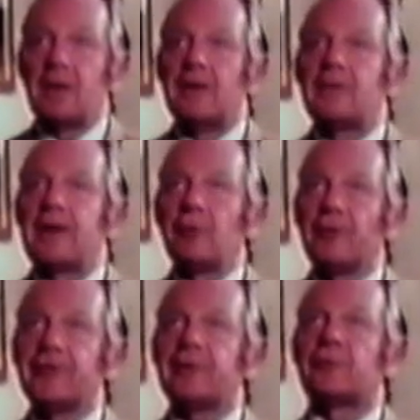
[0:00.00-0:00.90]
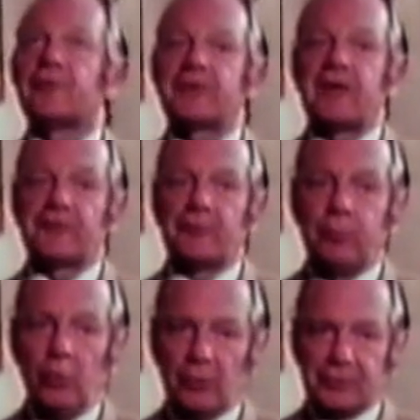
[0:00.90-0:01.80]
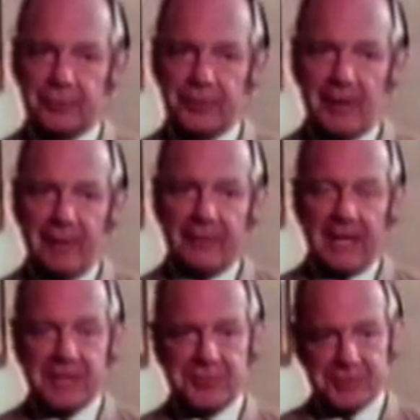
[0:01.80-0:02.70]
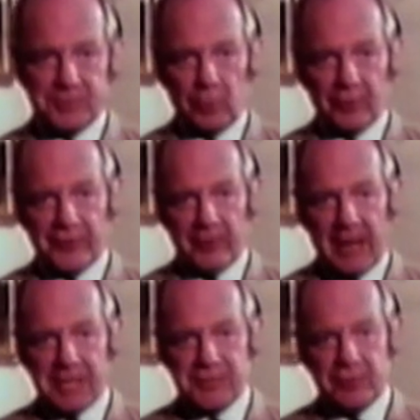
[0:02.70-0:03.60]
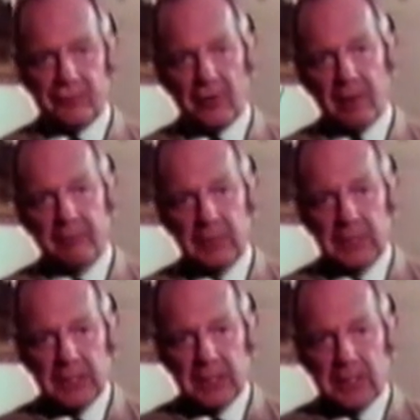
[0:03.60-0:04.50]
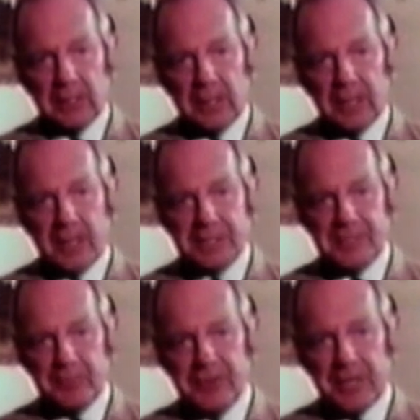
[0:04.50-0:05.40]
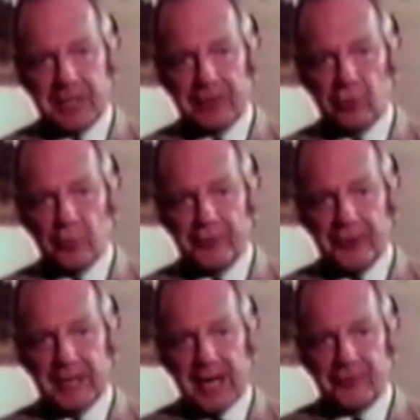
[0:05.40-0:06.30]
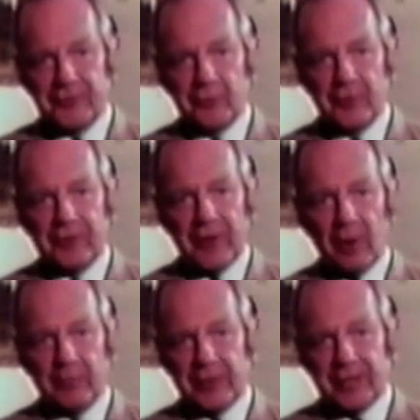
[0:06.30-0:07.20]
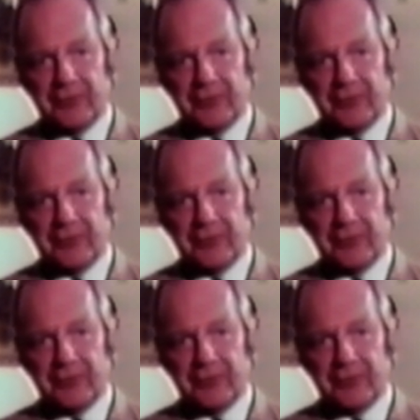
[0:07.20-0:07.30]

than the seizing of diplomats. Those who study political violence have watched the sums paid out in ransoms spiral. To